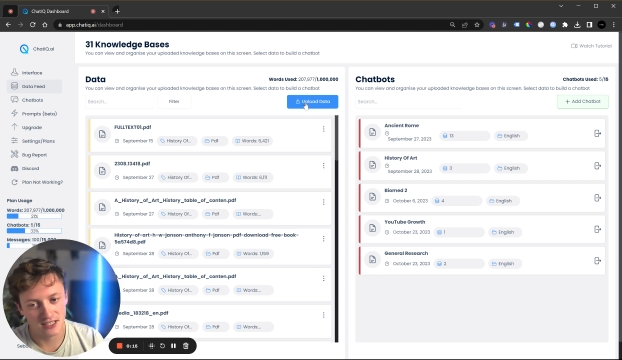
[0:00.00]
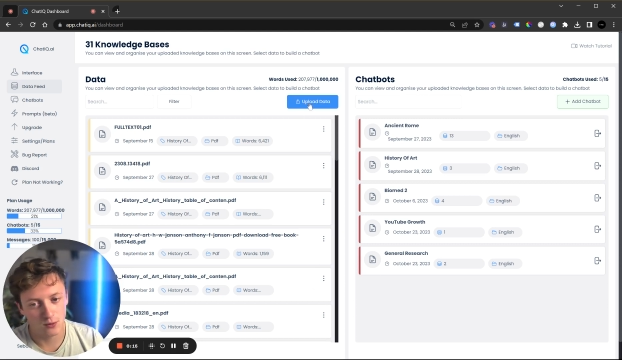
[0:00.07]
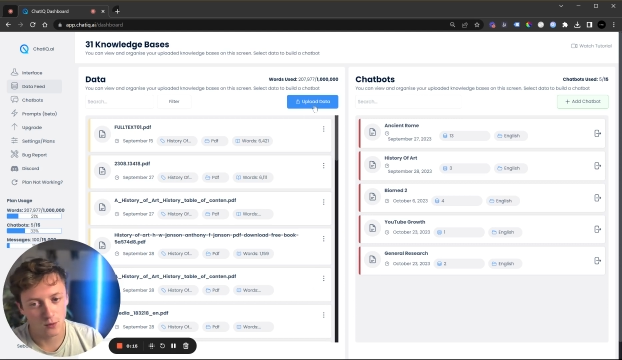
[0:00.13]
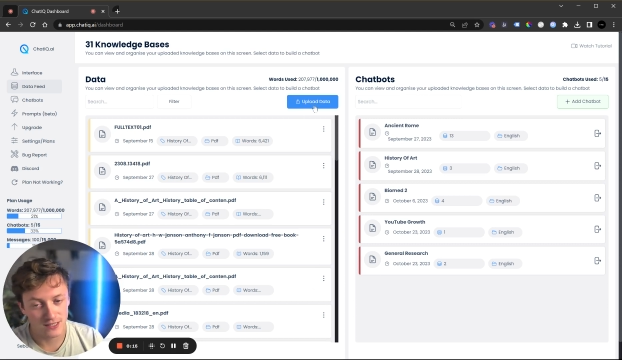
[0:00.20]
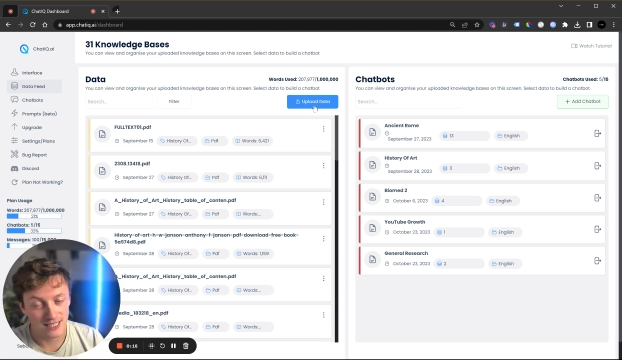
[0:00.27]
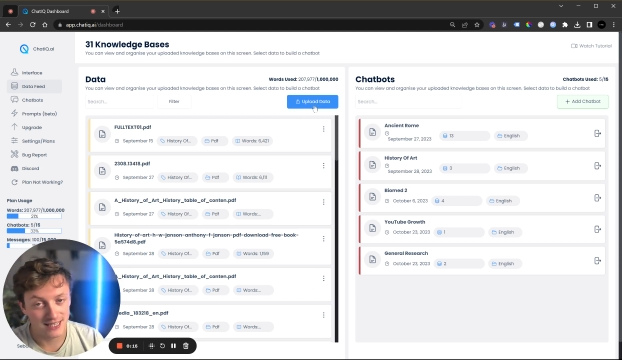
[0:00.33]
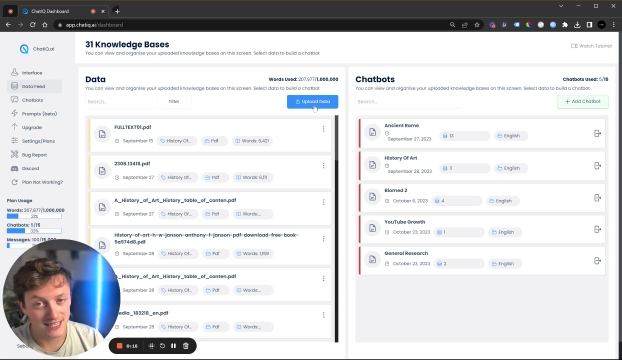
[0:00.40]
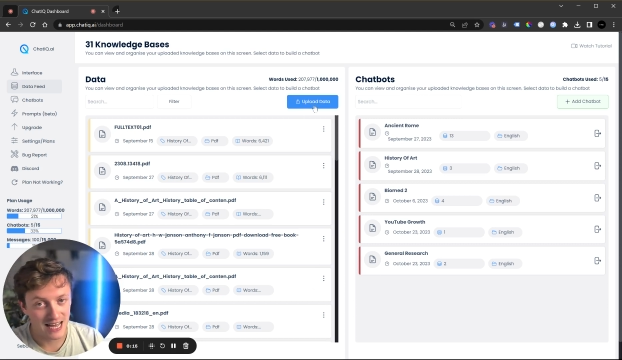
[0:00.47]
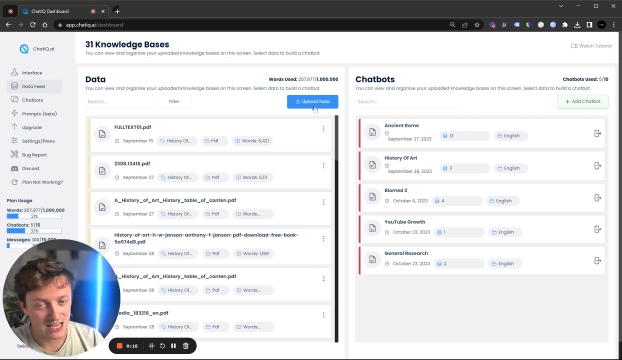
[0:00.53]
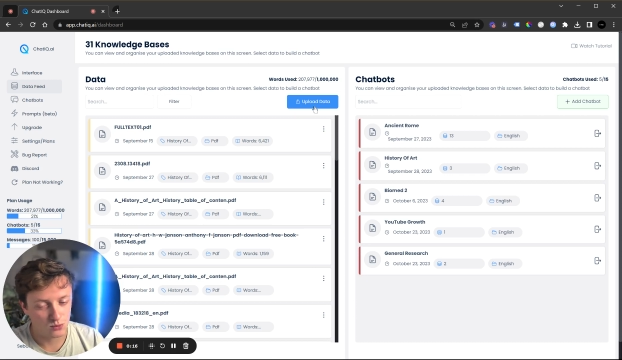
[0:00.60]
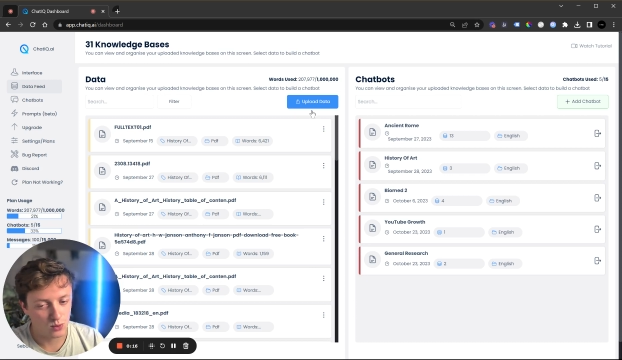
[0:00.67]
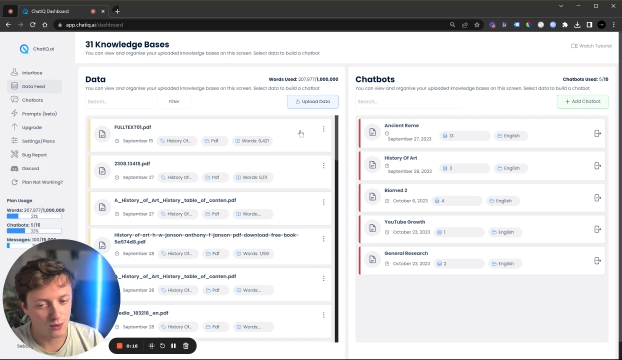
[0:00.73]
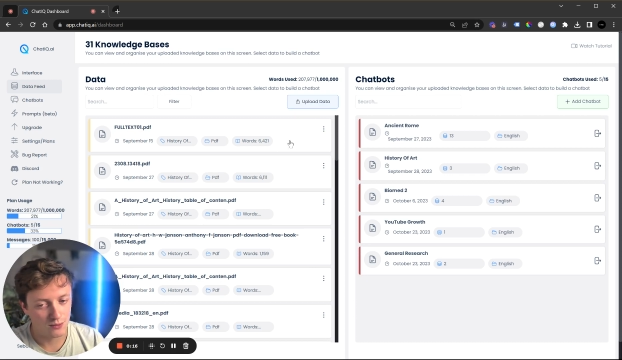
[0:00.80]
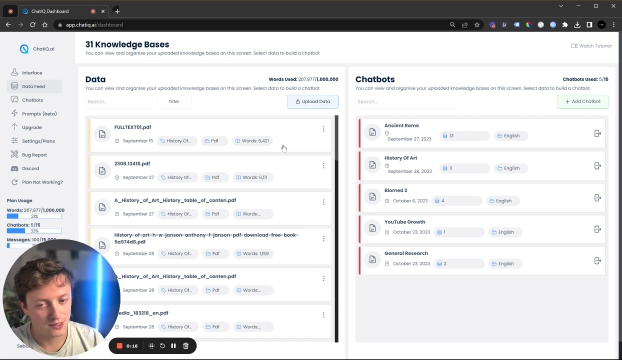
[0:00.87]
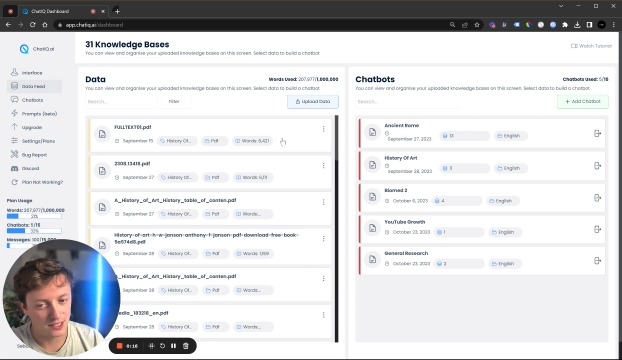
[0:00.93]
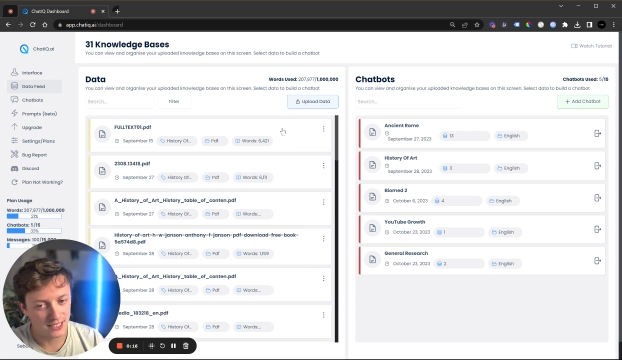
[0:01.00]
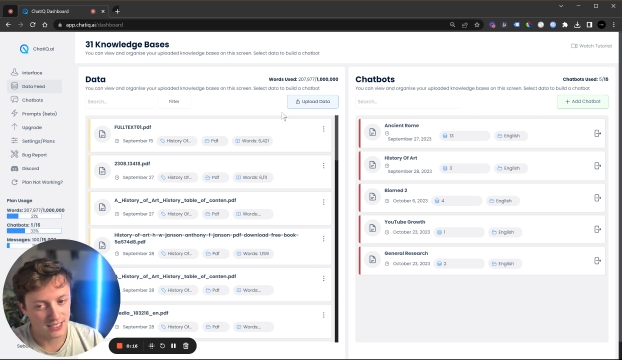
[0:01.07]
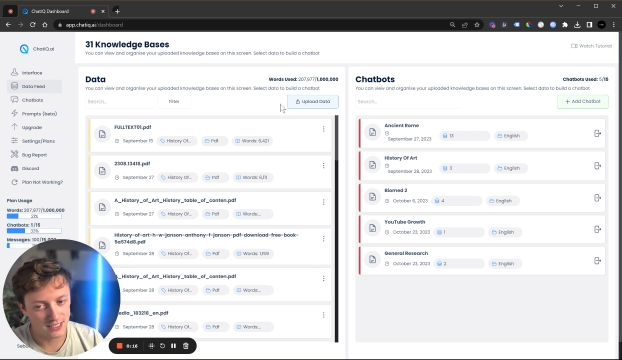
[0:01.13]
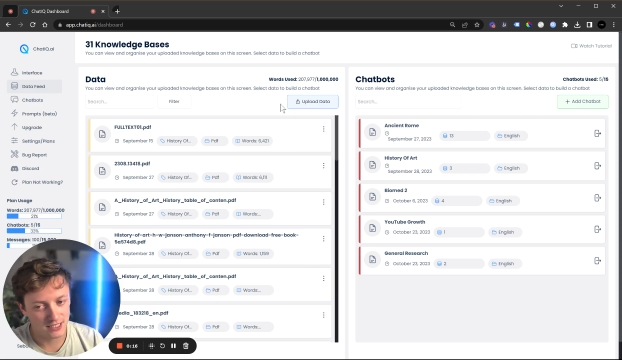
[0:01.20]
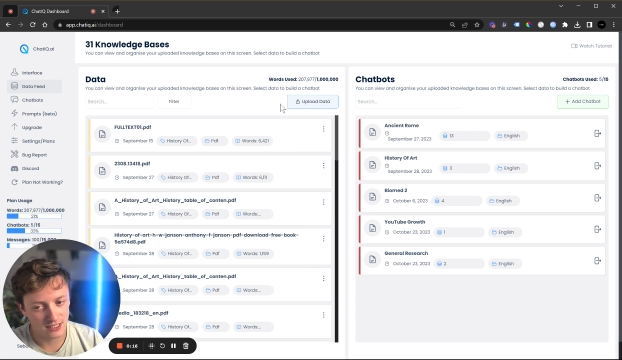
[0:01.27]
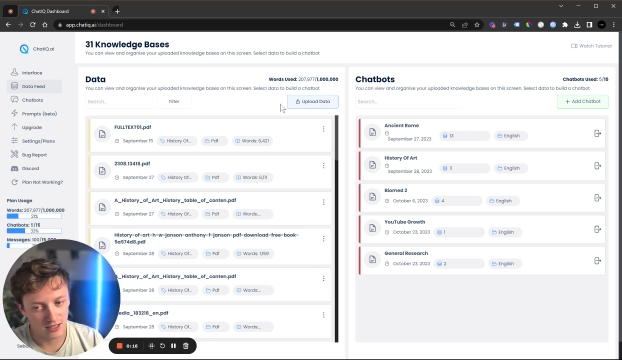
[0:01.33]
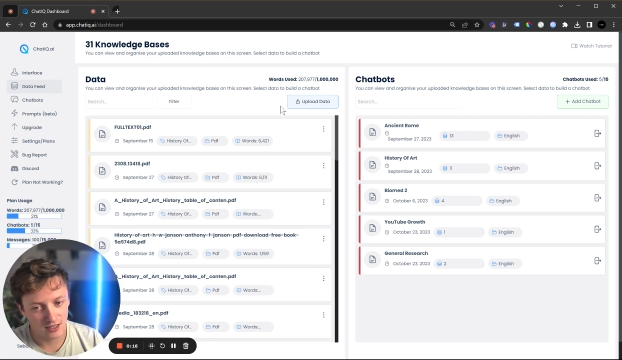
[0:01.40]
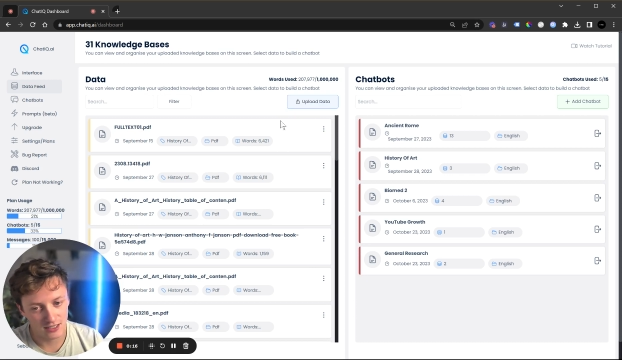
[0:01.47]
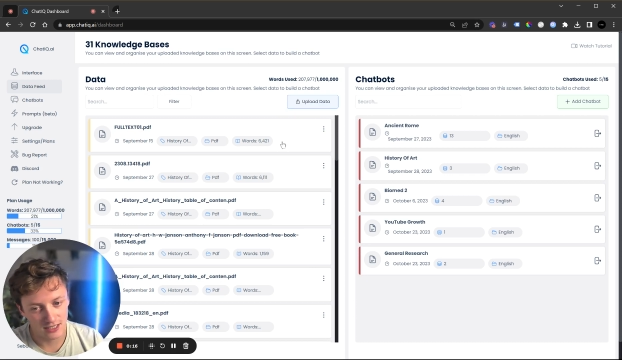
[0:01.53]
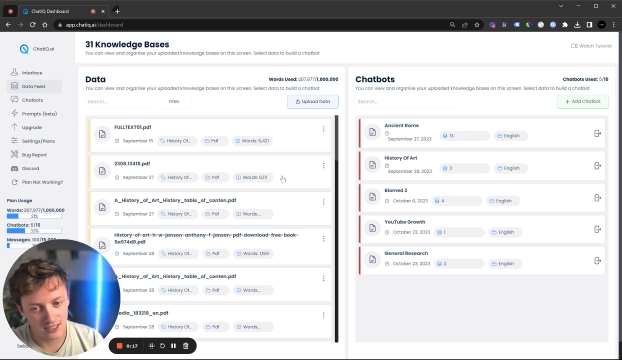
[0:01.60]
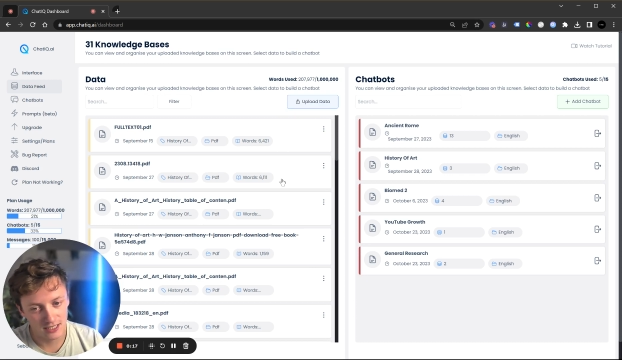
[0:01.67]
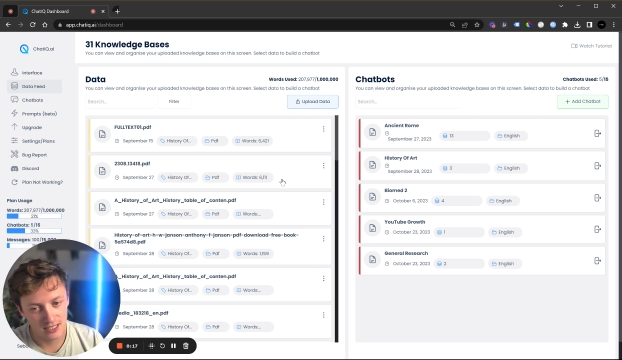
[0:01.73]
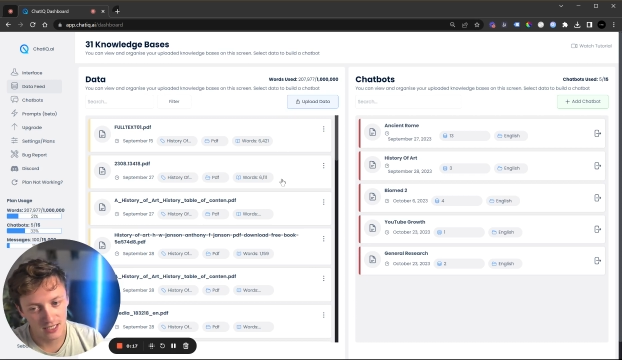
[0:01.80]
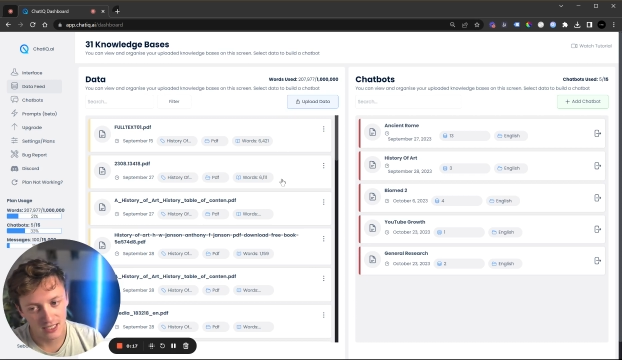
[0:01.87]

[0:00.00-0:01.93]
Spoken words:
So obviously that's where we're going to get started.